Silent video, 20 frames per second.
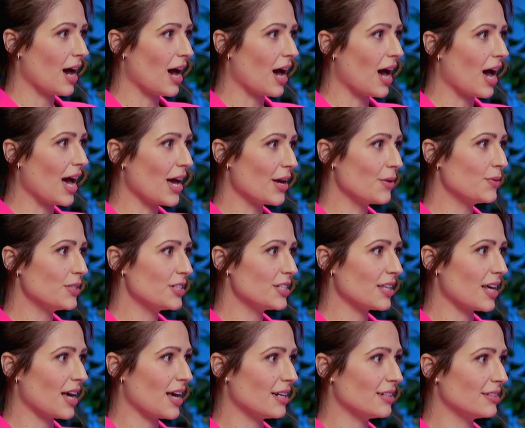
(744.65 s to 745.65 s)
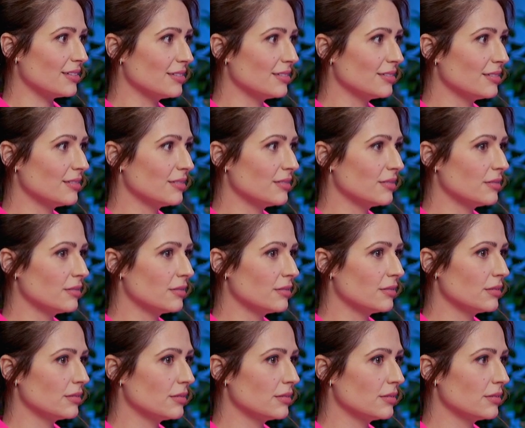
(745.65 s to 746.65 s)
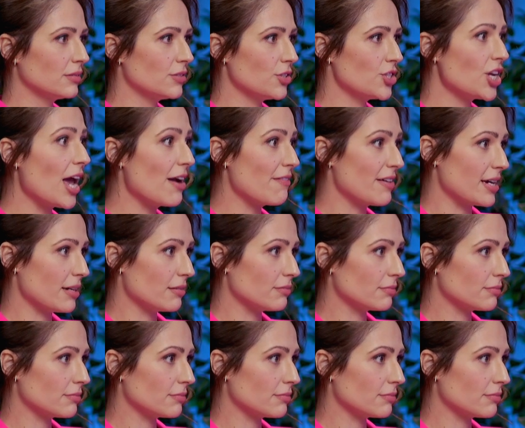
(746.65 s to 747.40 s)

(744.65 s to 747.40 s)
I would then share it